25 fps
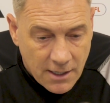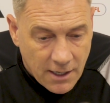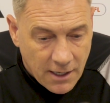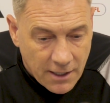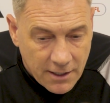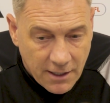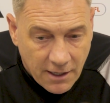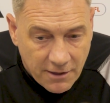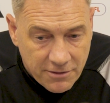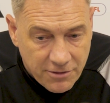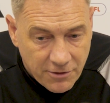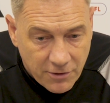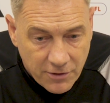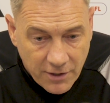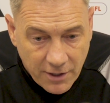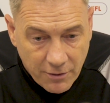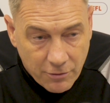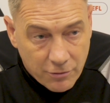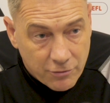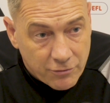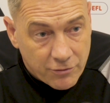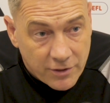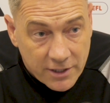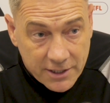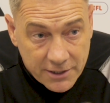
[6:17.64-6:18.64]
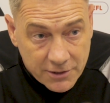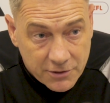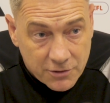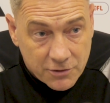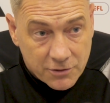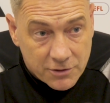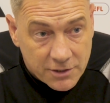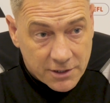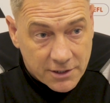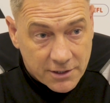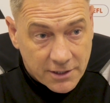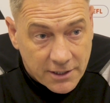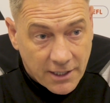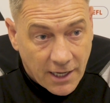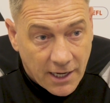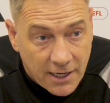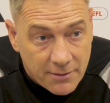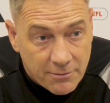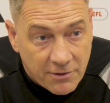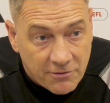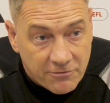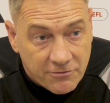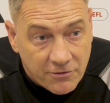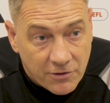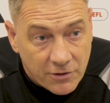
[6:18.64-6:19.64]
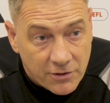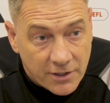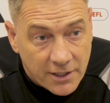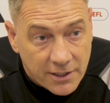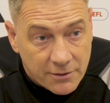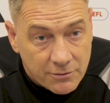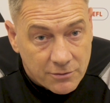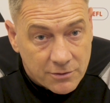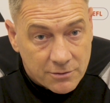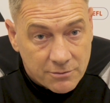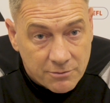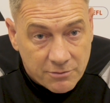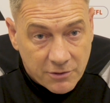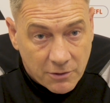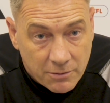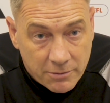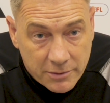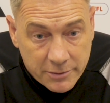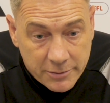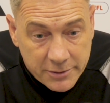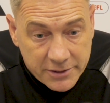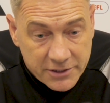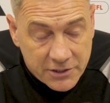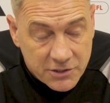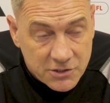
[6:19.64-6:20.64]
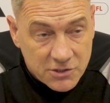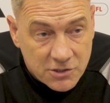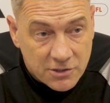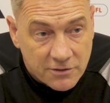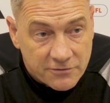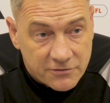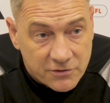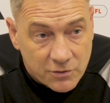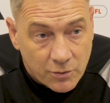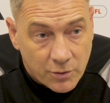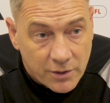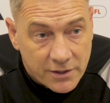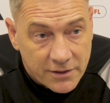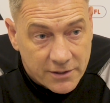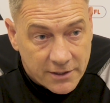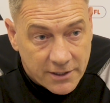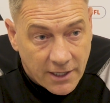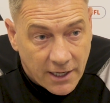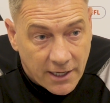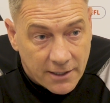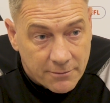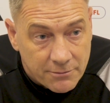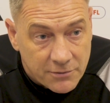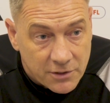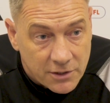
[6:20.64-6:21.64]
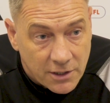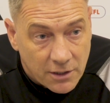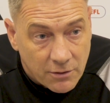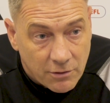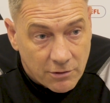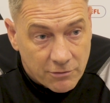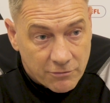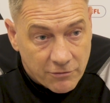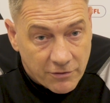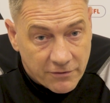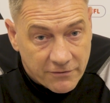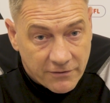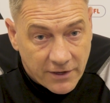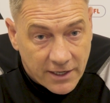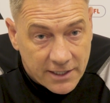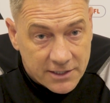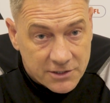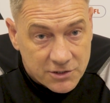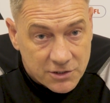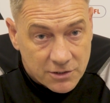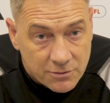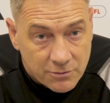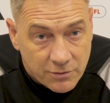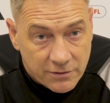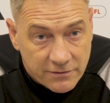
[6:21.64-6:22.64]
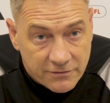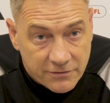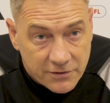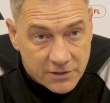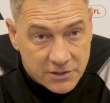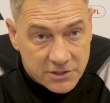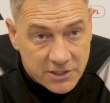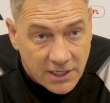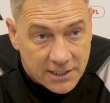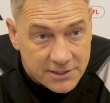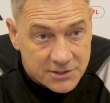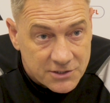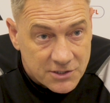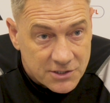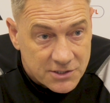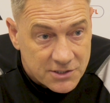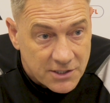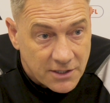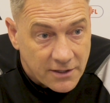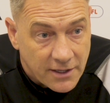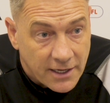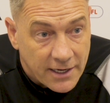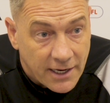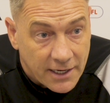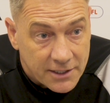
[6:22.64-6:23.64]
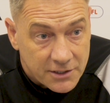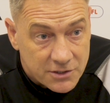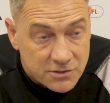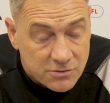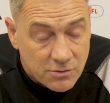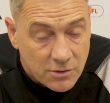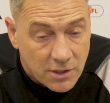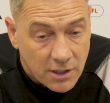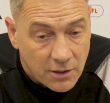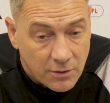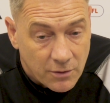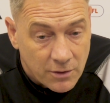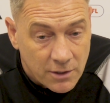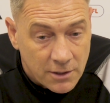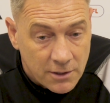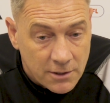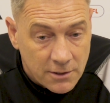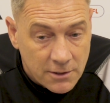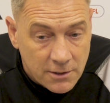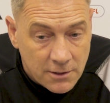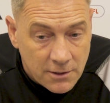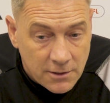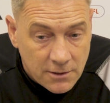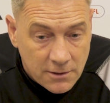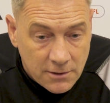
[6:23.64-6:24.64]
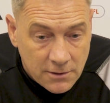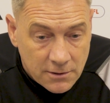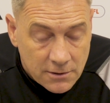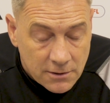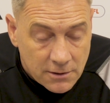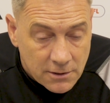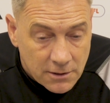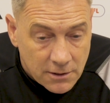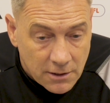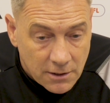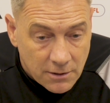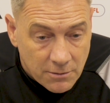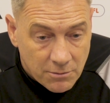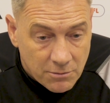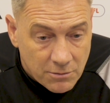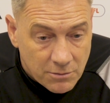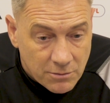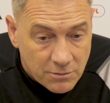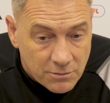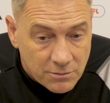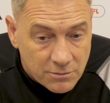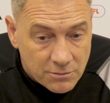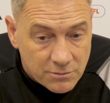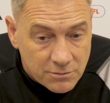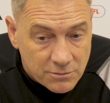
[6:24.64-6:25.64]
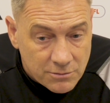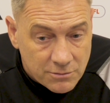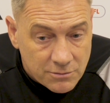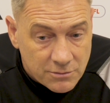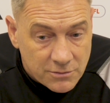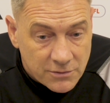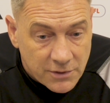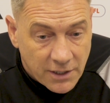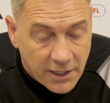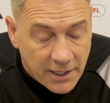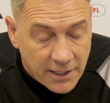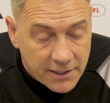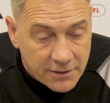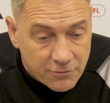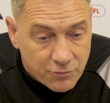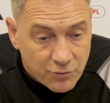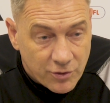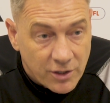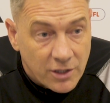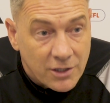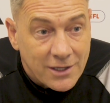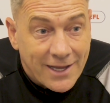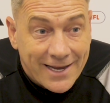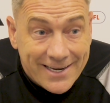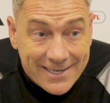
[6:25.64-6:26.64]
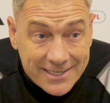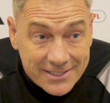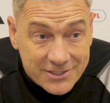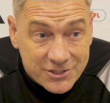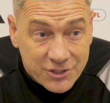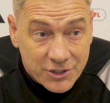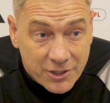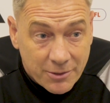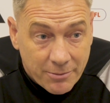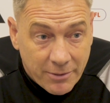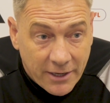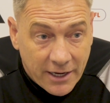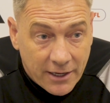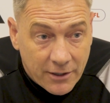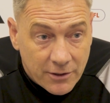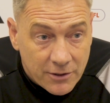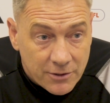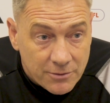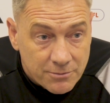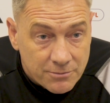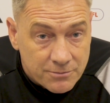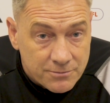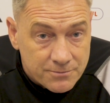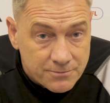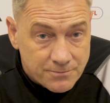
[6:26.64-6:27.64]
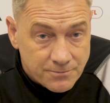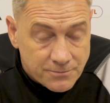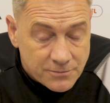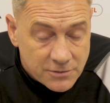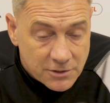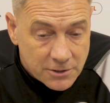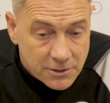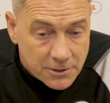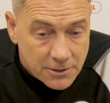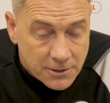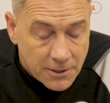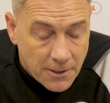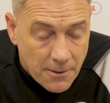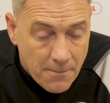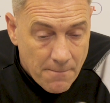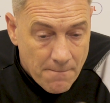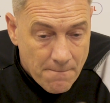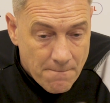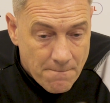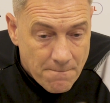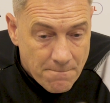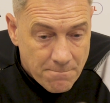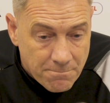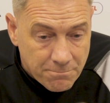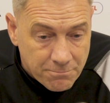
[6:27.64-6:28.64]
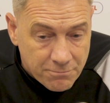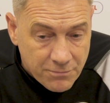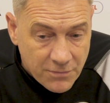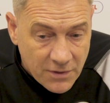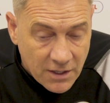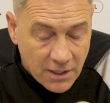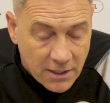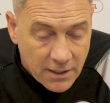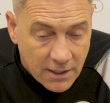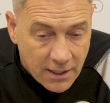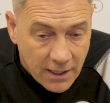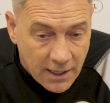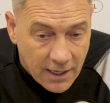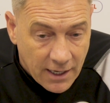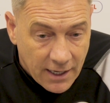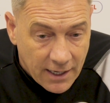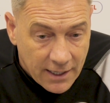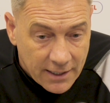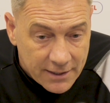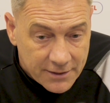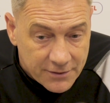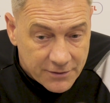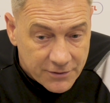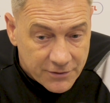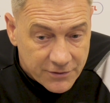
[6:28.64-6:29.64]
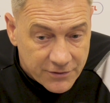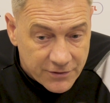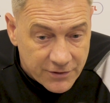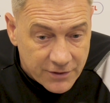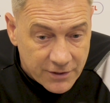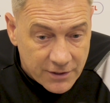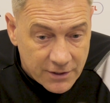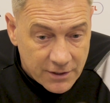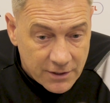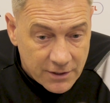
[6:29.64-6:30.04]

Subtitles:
And I thought they were really good in the game. I thought they would probably deserve to win the game, you know, on reflection with the chances that they had as well. They had a real energy about them and